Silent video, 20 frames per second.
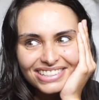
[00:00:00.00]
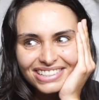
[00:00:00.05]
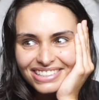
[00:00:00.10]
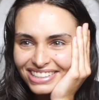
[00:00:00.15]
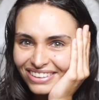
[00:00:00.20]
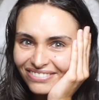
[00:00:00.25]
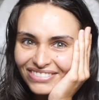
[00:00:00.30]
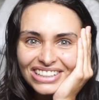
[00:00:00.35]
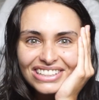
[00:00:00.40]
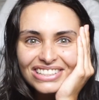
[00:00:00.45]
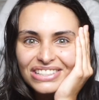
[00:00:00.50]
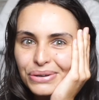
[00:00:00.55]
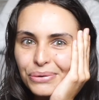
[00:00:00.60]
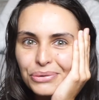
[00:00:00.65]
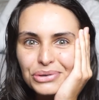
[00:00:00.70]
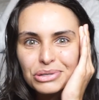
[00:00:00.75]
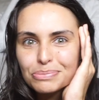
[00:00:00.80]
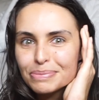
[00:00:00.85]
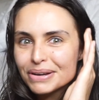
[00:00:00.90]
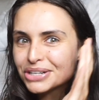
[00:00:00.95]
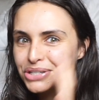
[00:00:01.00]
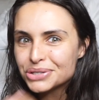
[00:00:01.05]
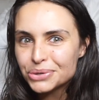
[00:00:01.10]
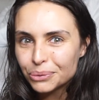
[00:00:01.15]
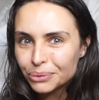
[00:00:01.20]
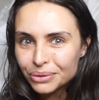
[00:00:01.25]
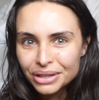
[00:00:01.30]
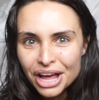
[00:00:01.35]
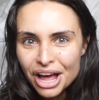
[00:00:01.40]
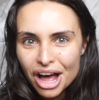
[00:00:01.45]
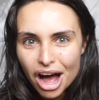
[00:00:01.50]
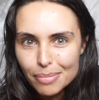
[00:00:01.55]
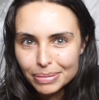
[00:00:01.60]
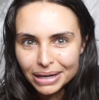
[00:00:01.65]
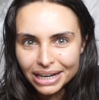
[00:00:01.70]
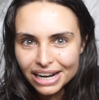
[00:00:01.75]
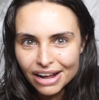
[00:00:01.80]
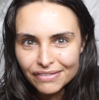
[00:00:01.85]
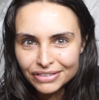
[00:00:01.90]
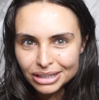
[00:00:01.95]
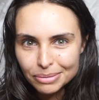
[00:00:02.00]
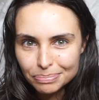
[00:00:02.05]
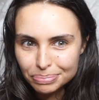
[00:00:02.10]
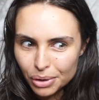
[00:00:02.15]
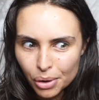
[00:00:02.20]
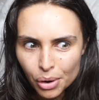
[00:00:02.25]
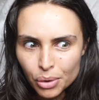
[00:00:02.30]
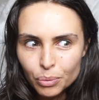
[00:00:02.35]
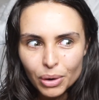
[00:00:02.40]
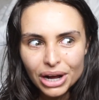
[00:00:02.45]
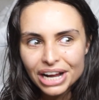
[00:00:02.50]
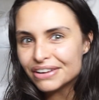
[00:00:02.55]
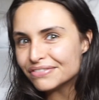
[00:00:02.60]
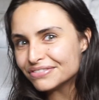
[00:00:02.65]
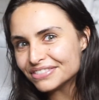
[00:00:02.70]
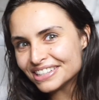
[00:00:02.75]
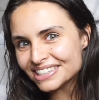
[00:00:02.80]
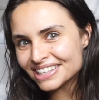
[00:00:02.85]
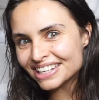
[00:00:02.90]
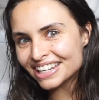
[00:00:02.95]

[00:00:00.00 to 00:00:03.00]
just something so special about having a blow wave, isn't